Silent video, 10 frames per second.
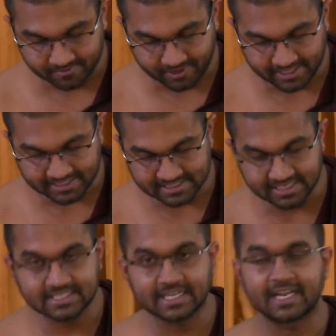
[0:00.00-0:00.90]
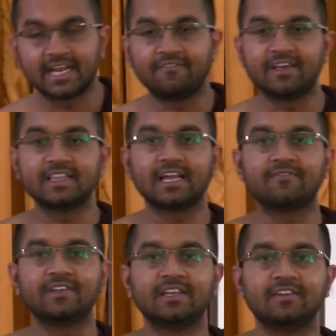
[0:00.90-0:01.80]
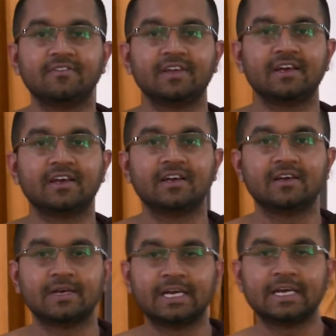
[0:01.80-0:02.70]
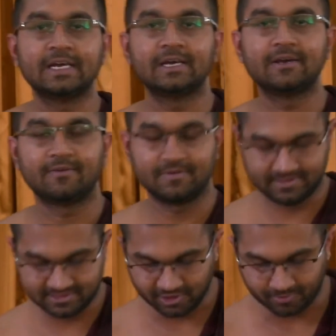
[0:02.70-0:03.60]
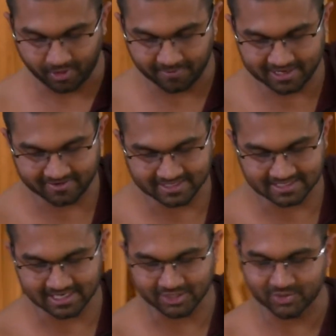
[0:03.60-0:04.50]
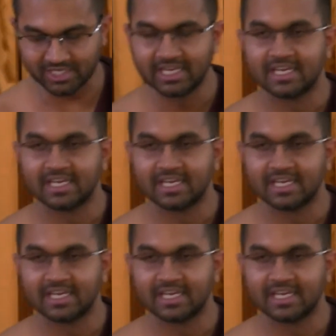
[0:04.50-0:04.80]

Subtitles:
Right? It's the craving that we. It's not properly written actually.